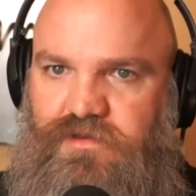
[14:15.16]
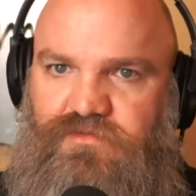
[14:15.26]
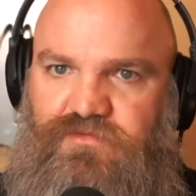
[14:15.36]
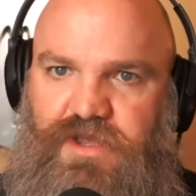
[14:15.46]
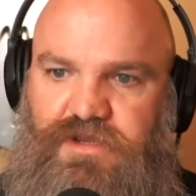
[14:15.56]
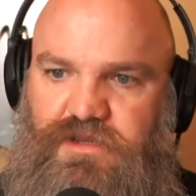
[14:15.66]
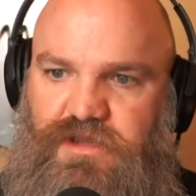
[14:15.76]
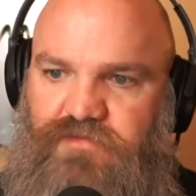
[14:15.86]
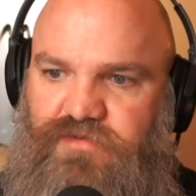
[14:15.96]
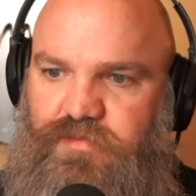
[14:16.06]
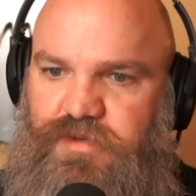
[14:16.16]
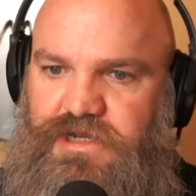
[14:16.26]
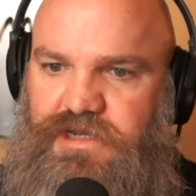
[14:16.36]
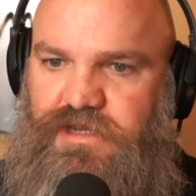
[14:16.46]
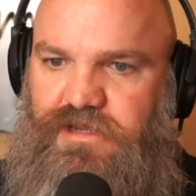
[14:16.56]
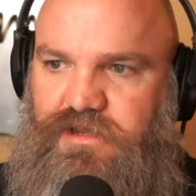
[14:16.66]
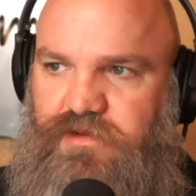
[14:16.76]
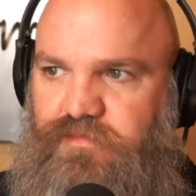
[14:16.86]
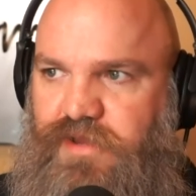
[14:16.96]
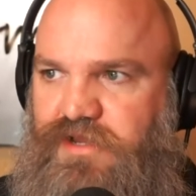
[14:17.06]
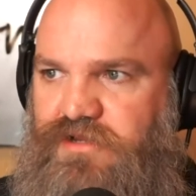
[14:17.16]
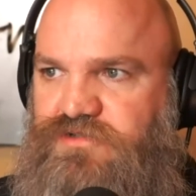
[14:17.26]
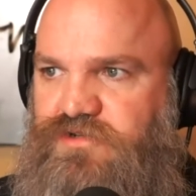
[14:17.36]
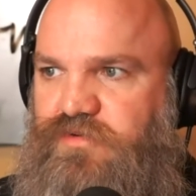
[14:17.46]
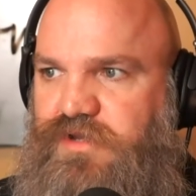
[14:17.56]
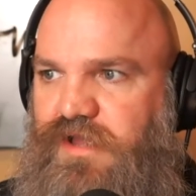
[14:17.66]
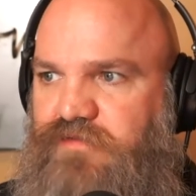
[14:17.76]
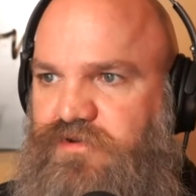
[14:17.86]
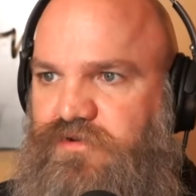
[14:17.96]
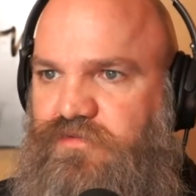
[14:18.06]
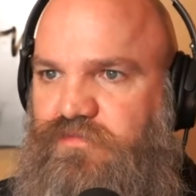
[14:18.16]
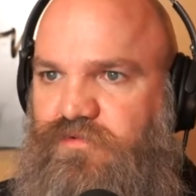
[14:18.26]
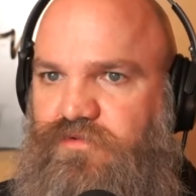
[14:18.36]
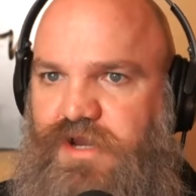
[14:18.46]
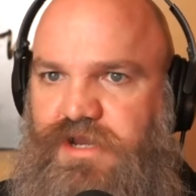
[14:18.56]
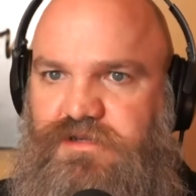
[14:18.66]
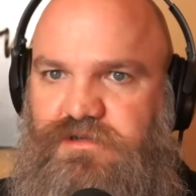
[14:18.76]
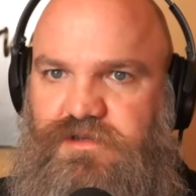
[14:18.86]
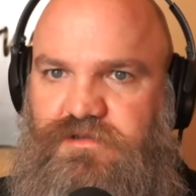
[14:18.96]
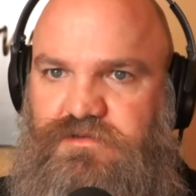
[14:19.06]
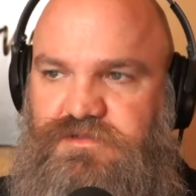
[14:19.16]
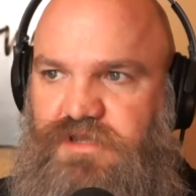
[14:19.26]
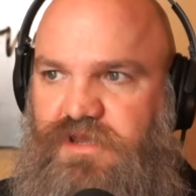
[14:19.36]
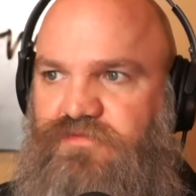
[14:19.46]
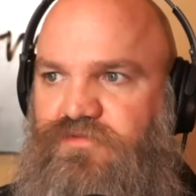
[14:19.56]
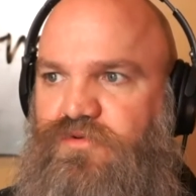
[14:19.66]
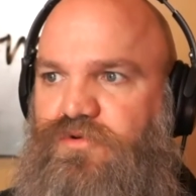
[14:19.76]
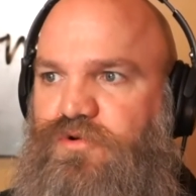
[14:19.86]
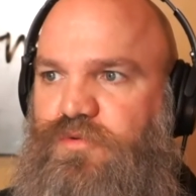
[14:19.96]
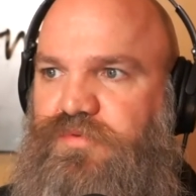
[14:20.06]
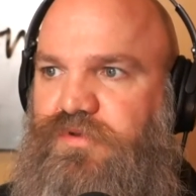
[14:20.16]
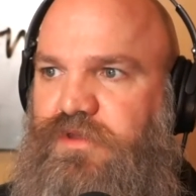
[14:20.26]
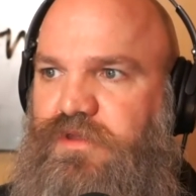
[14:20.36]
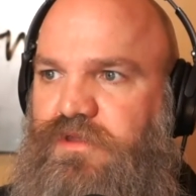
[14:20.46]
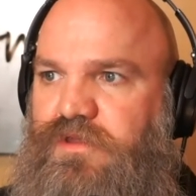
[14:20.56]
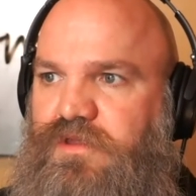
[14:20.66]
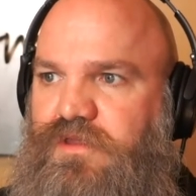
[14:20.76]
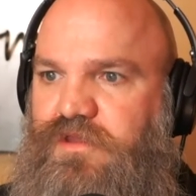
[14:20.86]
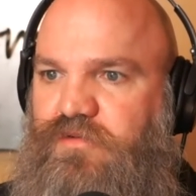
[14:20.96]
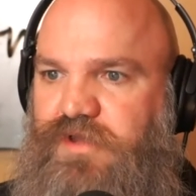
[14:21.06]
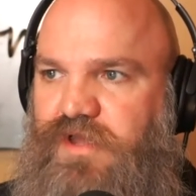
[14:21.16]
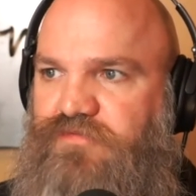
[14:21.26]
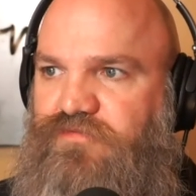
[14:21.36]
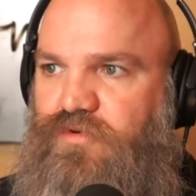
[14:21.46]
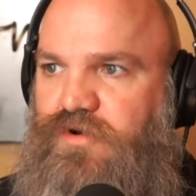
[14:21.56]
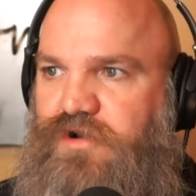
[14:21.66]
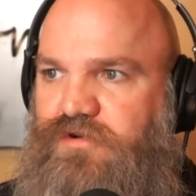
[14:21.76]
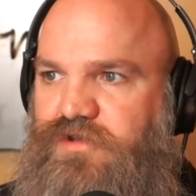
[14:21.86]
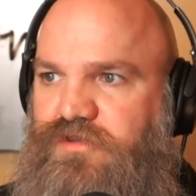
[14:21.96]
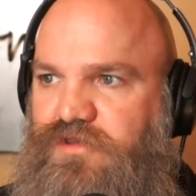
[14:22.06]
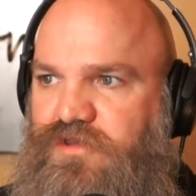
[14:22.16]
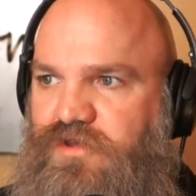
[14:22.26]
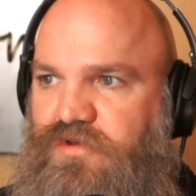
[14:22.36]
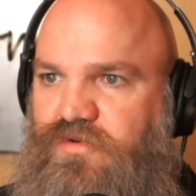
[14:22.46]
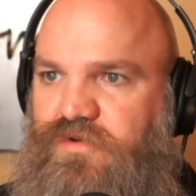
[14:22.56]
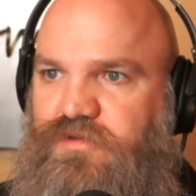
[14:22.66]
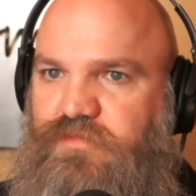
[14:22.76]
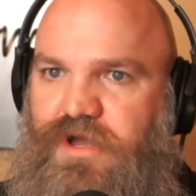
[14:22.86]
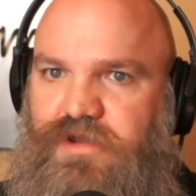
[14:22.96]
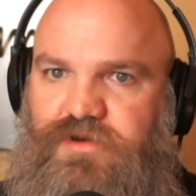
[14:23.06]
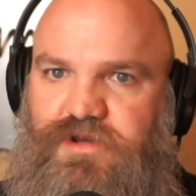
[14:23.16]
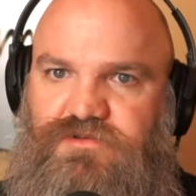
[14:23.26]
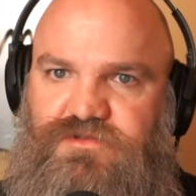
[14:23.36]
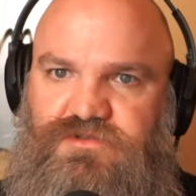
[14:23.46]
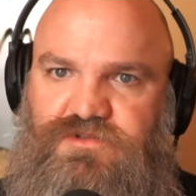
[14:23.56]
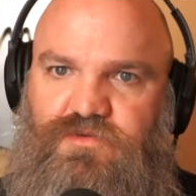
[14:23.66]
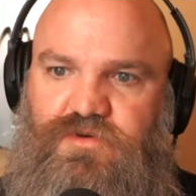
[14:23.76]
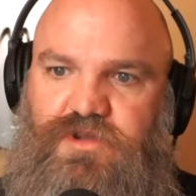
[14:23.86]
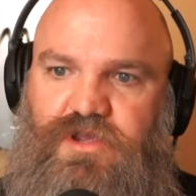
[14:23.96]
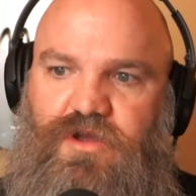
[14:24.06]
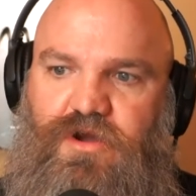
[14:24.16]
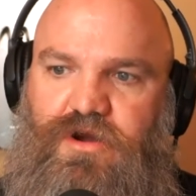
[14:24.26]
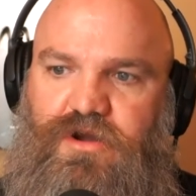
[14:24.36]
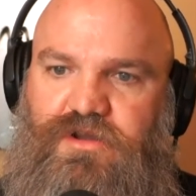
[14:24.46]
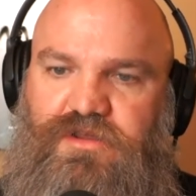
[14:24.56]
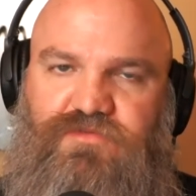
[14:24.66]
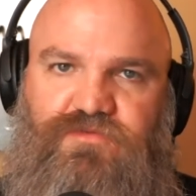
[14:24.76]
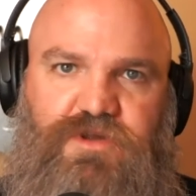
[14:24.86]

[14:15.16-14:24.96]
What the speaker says: vetting everybody and making sure we have a great and safe group. I think we have 400 in the queue, and the moderators are still working hard. If